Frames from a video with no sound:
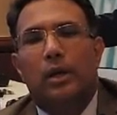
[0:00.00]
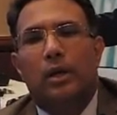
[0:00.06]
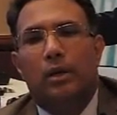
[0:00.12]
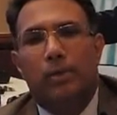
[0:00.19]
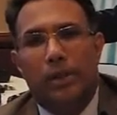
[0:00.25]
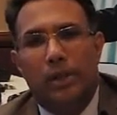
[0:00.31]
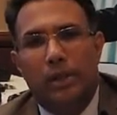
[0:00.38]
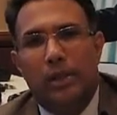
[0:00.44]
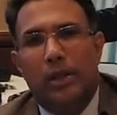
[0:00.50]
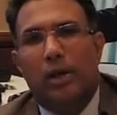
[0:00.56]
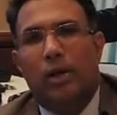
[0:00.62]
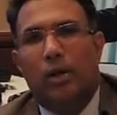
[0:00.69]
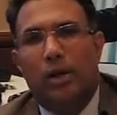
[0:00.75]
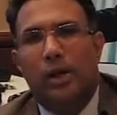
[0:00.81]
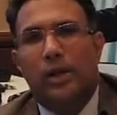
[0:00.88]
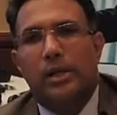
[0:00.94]
within their
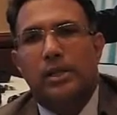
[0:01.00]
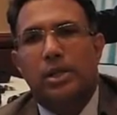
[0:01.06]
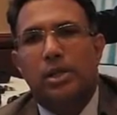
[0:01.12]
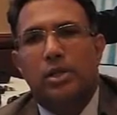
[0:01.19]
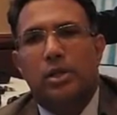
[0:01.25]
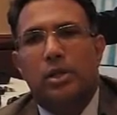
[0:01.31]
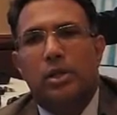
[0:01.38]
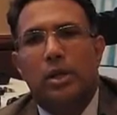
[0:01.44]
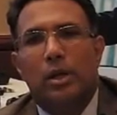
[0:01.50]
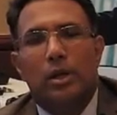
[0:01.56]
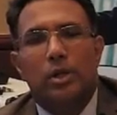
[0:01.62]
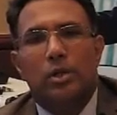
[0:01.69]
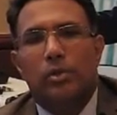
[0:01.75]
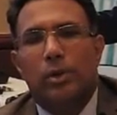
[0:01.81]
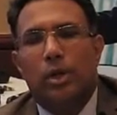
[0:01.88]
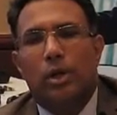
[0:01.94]
organization.
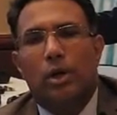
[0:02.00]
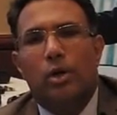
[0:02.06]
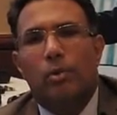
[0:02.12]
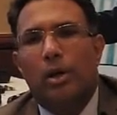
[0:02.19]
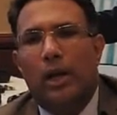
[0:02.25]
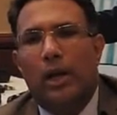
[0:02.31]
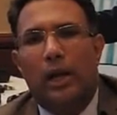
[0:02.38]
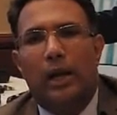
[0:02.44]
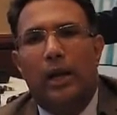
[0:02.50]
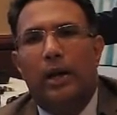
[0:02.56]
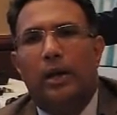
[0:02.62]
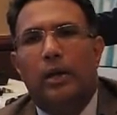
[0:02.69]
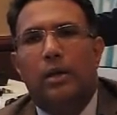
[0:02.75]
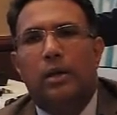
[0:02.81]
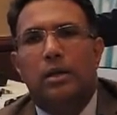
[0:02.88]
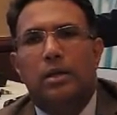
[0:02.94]
So we're talking about a
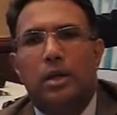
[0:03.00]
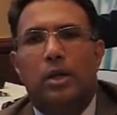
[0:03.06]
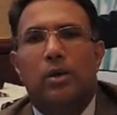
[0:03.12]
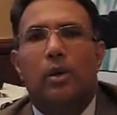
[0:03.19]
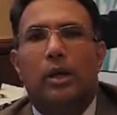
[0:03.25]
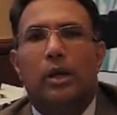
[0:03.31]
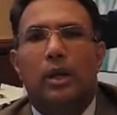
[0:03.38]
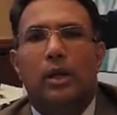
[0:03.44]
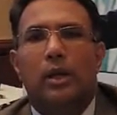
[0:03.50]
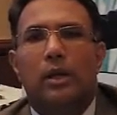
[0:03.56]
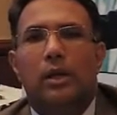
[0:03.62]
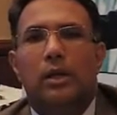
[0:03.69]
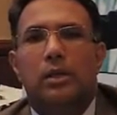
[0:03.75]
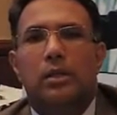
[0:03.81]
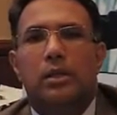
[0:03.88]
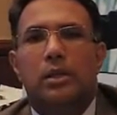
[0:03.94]
layered
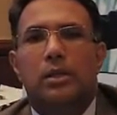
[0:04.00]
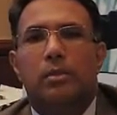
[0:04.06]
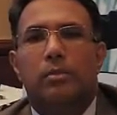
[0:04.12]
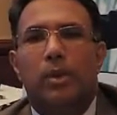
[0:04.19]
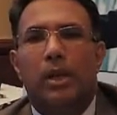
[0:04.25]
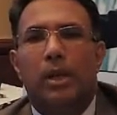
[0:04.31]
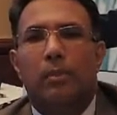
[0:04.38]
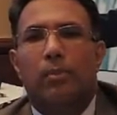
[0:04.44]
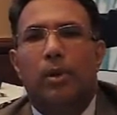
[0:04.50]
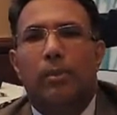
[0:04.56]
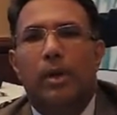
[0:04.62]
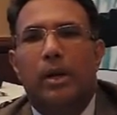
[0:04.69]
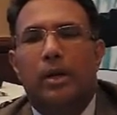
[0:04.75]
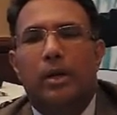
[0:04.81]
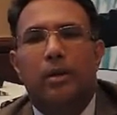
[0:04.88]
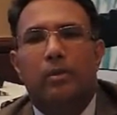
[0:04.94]
security system being
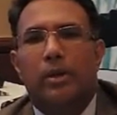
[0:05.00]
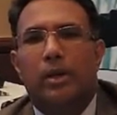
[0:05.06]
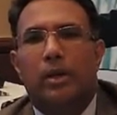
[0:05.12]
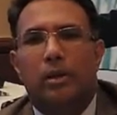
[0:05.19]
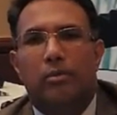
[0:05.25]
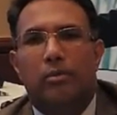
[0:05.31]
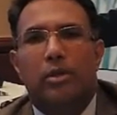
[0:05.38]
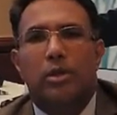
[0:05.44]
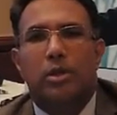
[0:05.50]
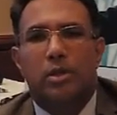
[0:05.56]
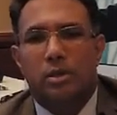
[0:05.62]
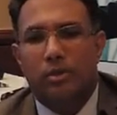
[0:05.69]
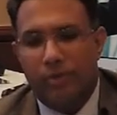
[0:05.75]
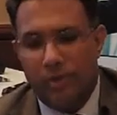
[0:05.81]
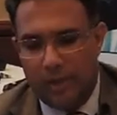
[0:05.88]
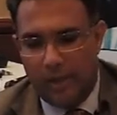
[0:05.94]
implemented with the
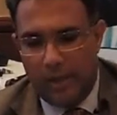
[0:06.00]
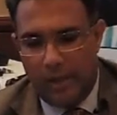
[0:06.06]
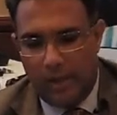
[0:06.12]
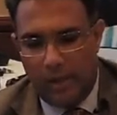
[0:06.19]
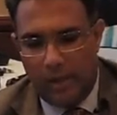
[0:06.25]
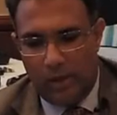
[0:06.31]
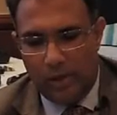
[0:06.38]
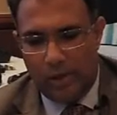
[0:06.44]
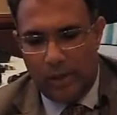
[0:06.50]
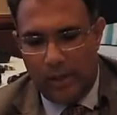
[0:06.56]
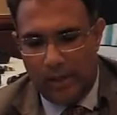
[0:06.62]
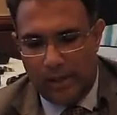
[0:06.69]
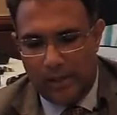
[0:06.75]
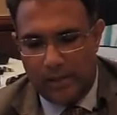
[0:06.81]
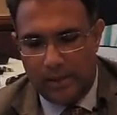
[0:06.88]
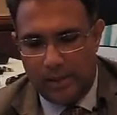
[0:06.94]
convergence of physical and logical
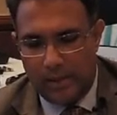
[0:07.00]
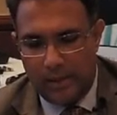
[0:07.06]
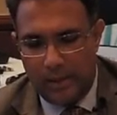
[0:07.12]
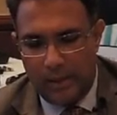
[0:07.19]
access.